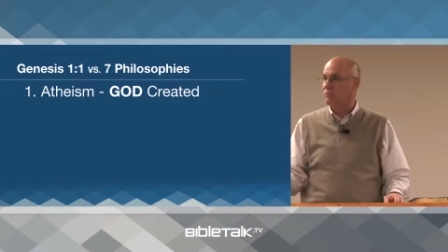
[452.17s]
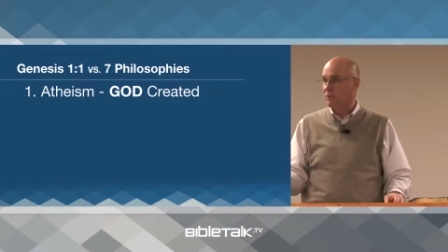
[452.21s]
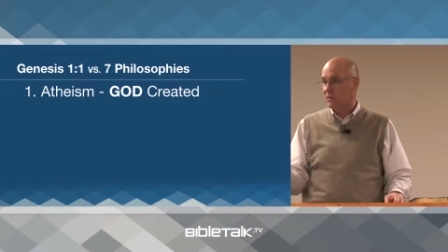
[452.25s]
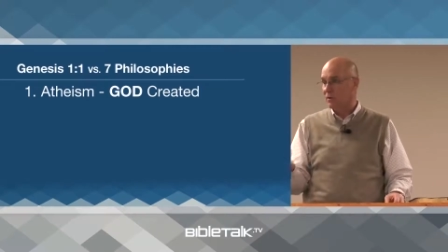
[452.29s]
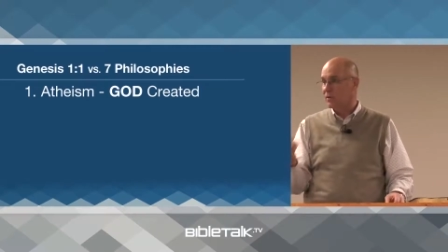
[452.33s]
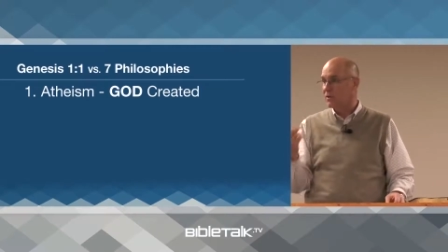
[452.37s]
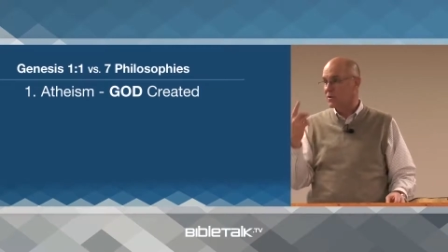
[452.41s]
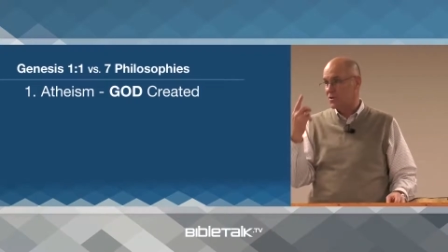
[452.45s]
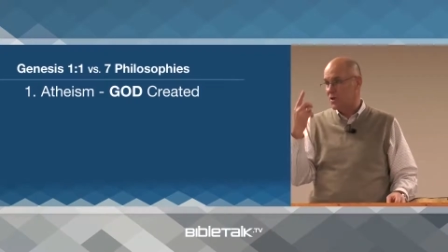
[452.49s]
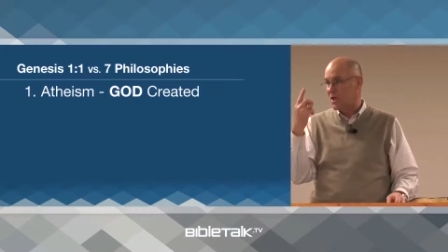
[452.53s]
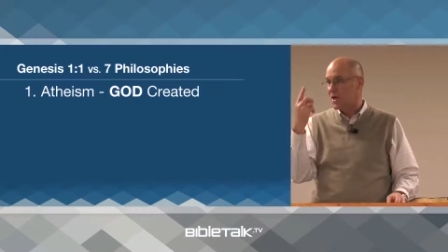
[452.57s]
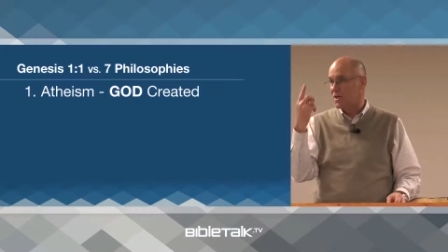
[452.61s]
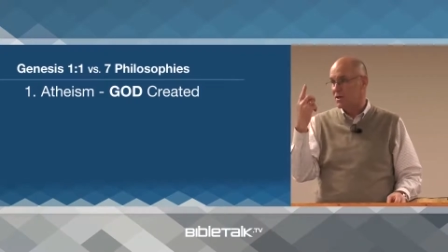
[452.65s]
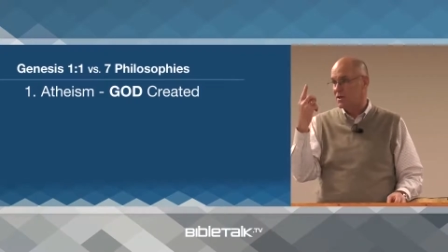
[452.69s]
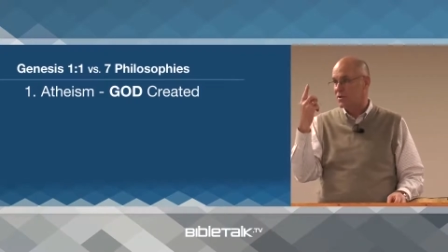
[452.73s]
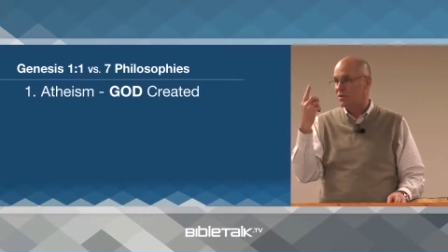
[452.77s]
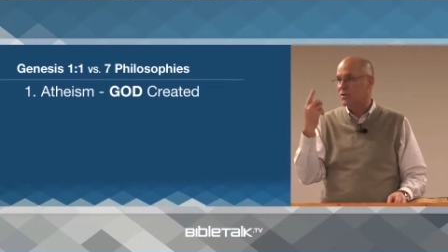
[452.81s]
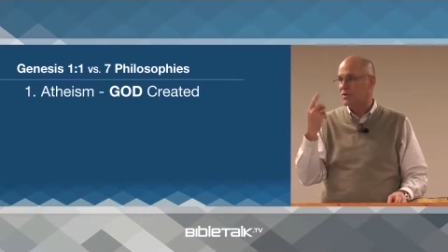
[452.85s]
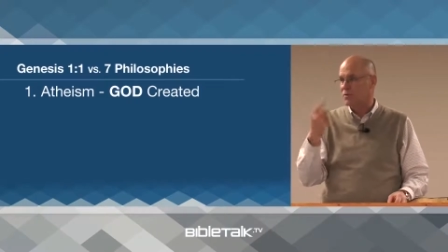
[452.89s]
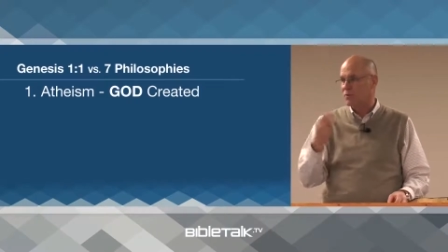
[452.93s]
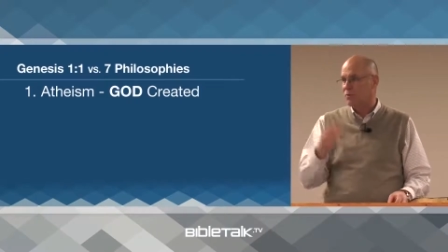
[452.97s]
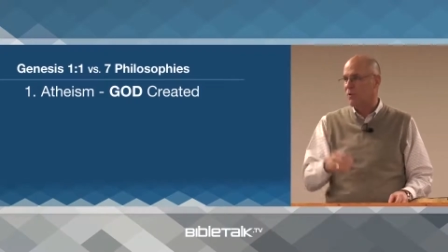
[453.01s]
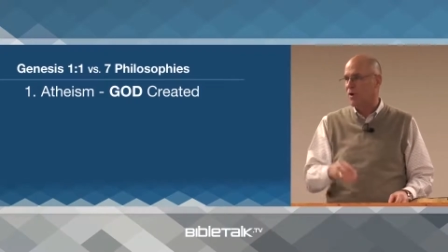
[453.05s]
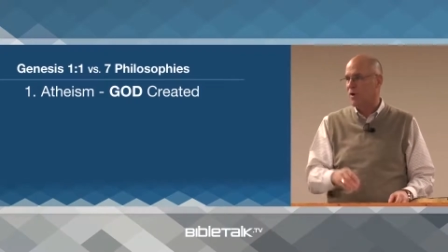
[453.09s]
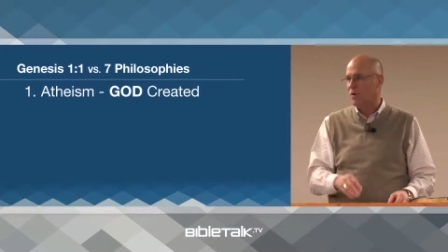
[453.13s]
Well,
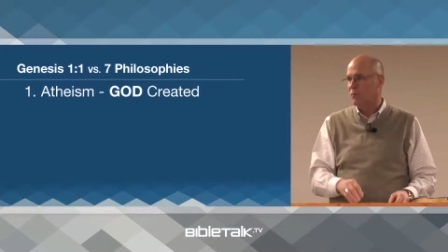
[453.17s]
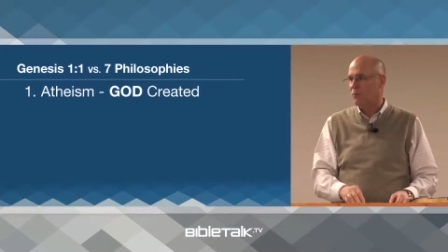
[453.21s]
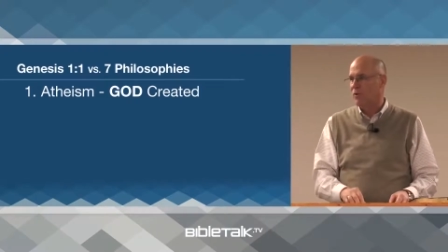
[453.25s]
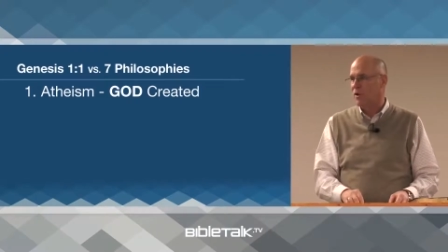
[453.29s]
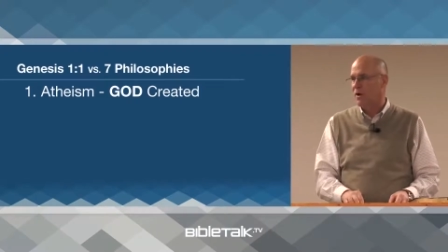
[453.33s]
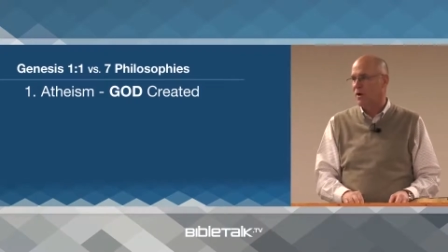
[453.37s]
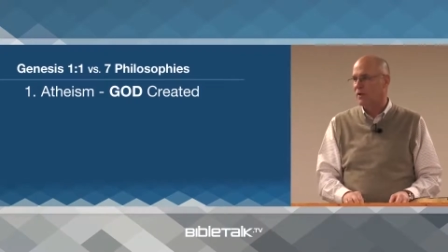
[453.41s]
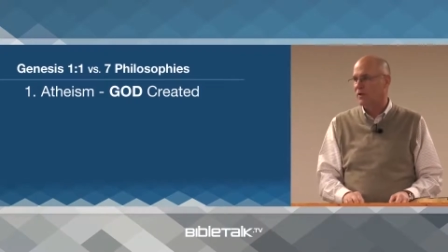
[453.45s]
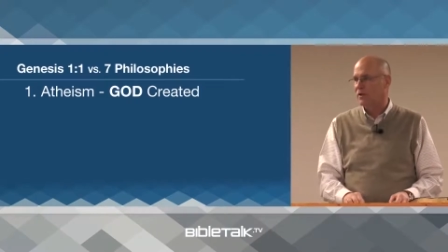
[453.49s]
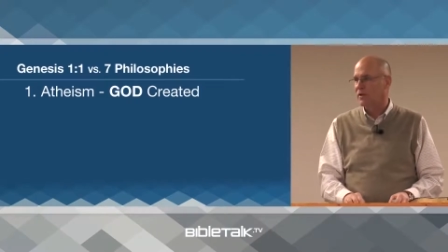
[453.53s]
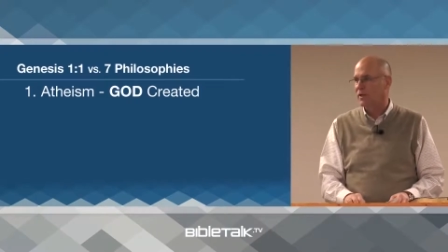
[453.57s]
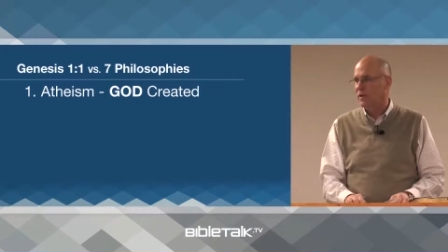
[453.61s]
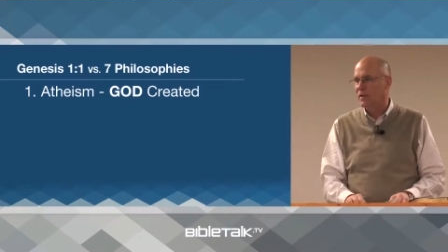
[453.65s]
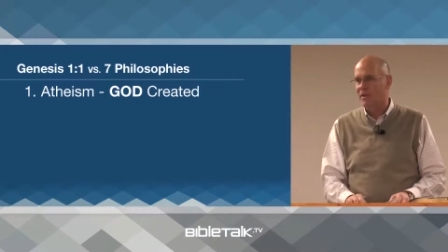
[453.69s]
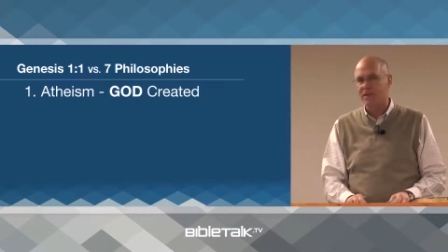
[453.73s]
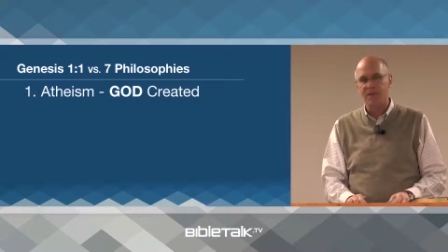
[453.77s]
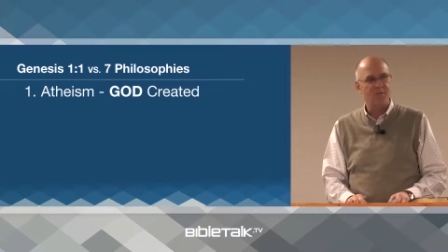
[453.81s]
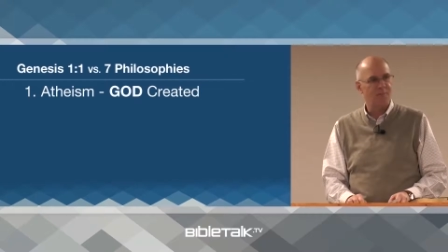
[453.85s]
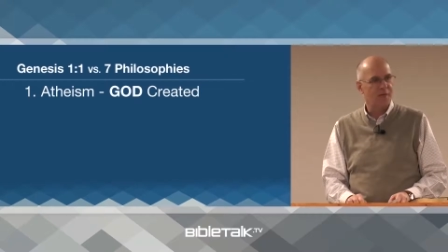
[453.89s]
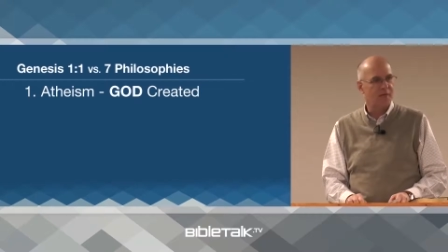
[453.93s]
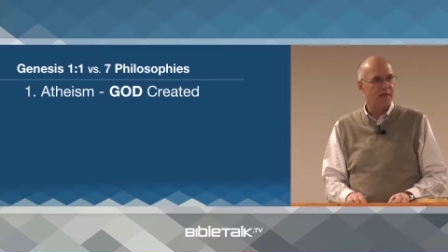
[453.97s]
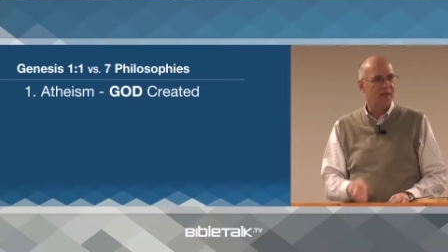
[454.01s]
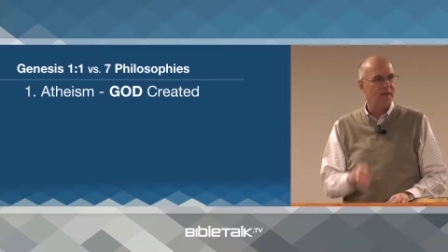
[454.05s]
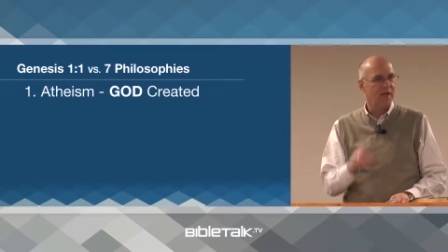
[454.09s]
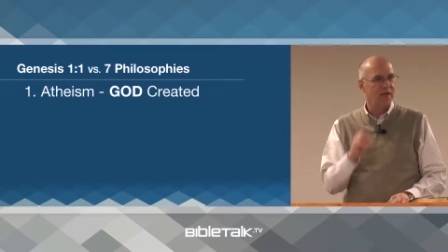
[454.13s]
Genesis 1:1, in the
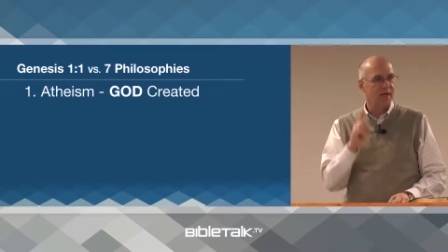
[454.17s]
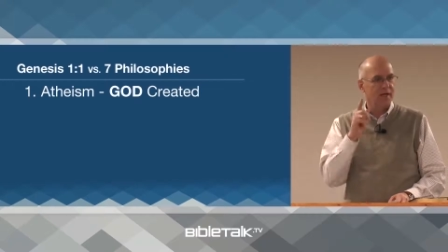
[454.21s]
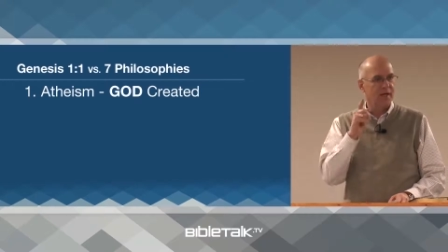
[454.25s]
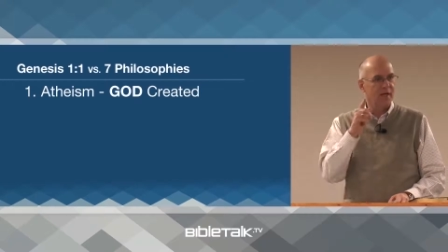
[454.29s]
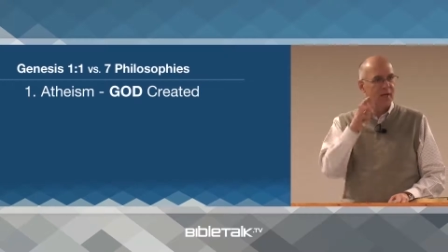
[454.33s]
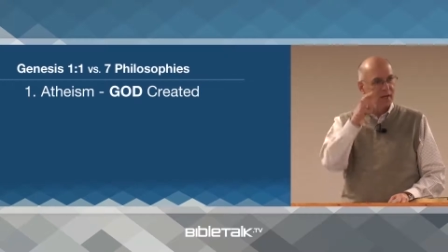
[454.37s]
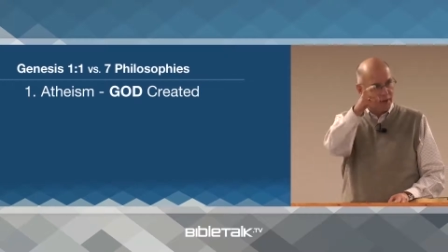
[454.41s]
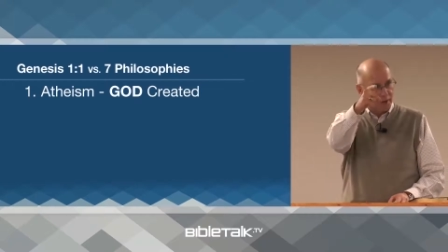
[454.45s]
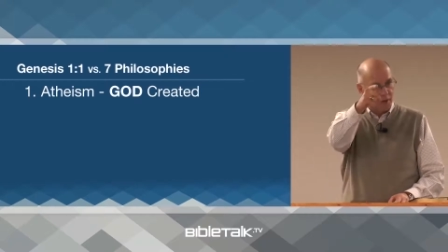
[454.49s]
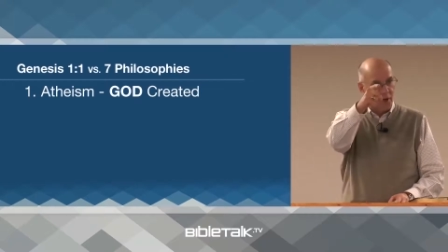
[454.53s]
beginning,